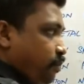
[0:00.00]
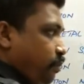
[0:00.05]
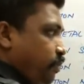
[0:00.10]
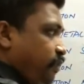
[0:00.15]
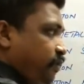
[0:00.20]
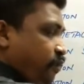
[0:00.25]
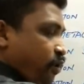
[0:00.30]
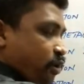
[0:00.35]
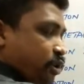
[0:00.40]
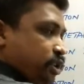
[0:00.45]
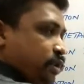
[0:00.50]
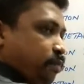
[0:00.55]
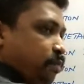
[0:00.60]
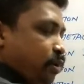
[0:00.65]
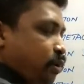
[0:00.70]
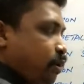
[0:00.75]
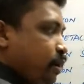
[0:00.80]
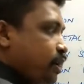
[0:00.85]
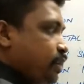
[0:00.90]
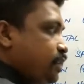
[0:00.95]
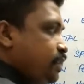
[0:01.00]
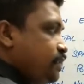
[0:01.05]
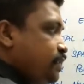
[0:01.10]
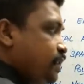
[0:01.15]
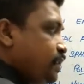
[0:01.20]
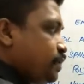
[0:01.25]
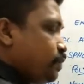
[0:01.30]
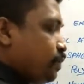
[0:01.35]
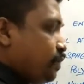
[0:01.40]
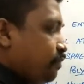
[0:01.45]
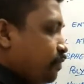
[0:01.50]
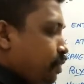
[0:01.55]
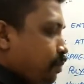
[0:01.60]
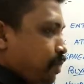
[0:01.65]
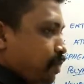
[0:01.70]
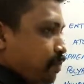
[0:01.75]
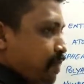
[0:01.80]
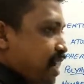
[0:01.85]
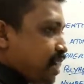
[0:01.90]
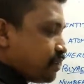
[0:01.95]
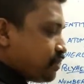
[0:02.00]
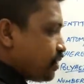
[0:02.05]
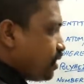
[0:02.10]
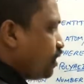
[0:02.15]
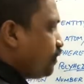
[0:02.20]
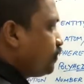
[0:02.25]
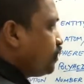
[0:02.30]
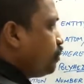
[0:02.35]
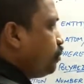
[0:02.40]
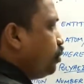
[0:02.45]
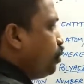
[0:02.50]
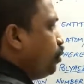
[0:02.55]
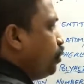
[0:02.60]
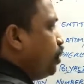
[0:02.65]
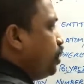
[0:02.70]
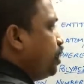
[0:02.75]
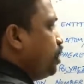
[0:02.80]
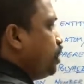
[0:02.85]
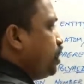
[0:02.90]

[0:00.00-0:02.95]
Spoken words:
before the board, and the 6th one will be back side of the board.